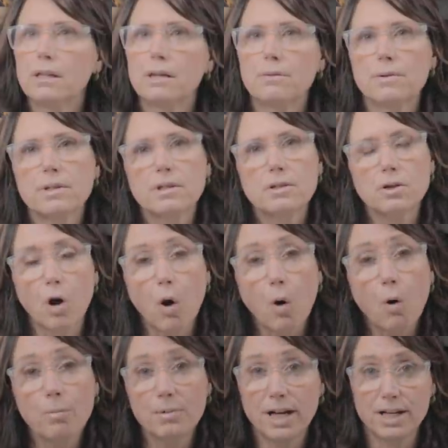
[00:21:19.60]
there was
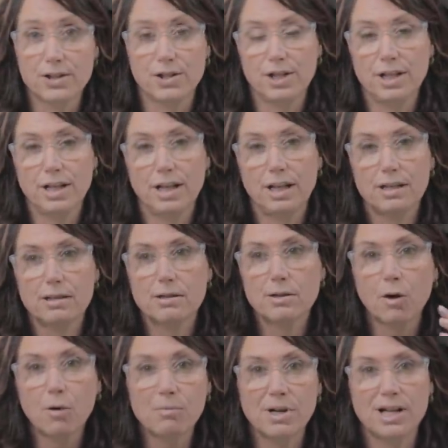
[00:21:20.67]
so much
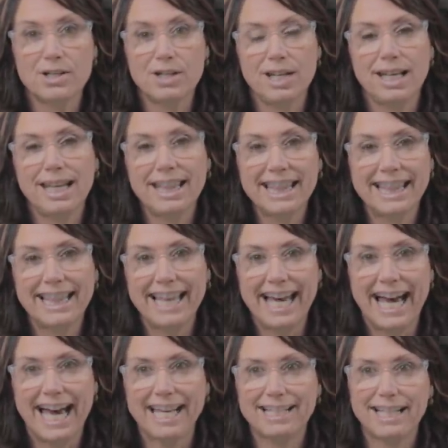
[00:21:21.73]
in
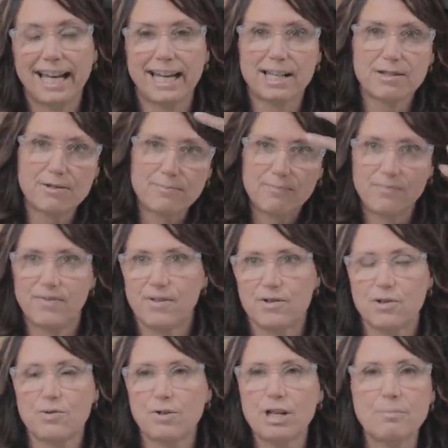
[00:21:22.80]
that like
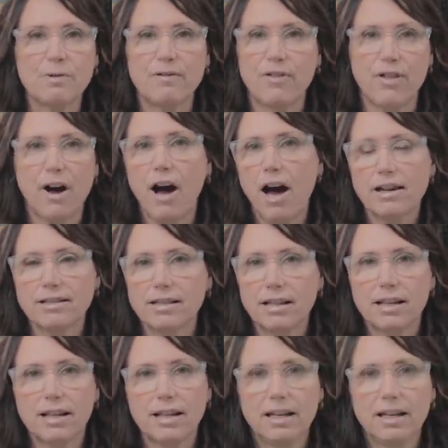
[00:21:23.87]
stream of thought